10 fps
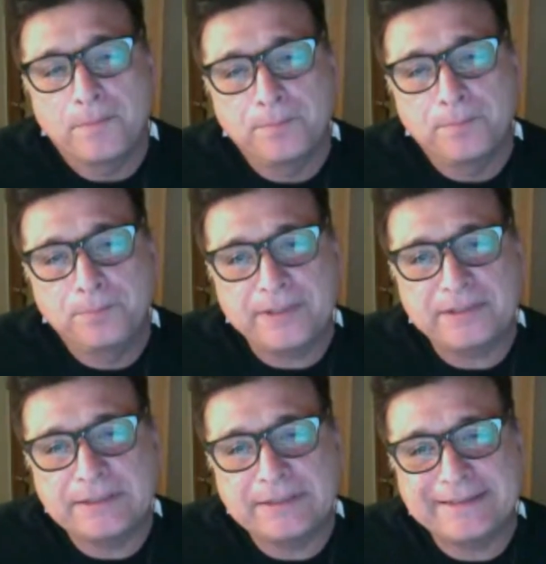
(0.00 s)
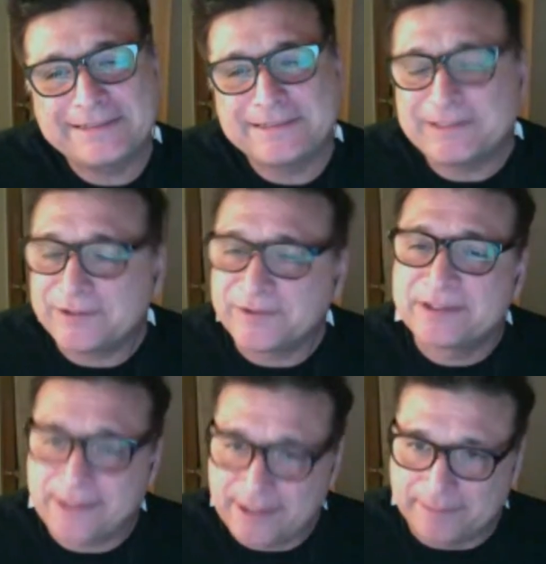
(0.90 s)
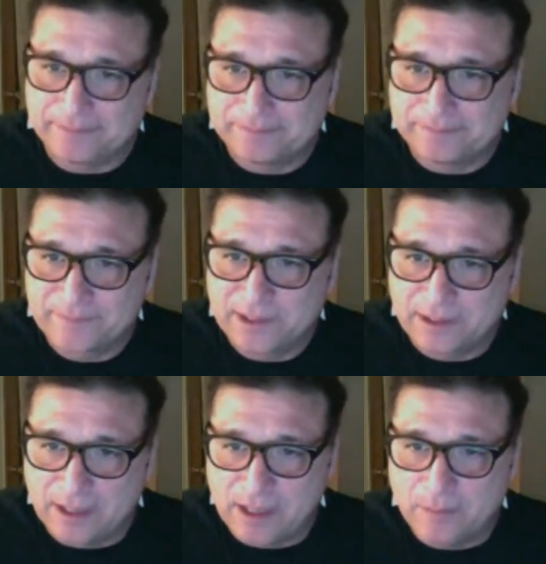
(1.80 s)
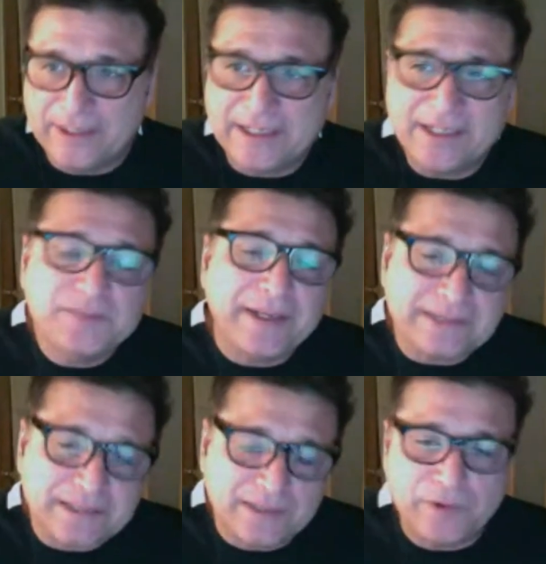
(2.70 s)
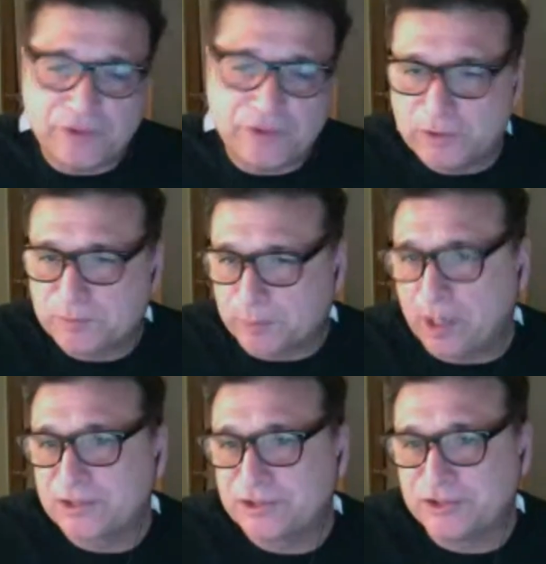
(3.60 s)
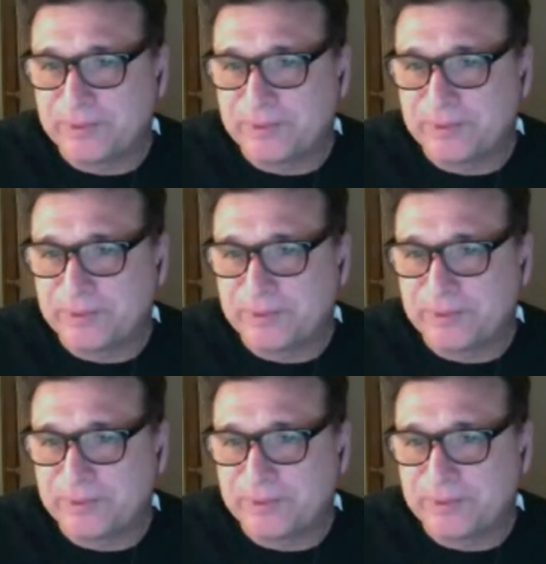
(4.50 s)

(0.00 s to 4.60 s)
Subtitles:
But it's still the same. Because basically what those products are doing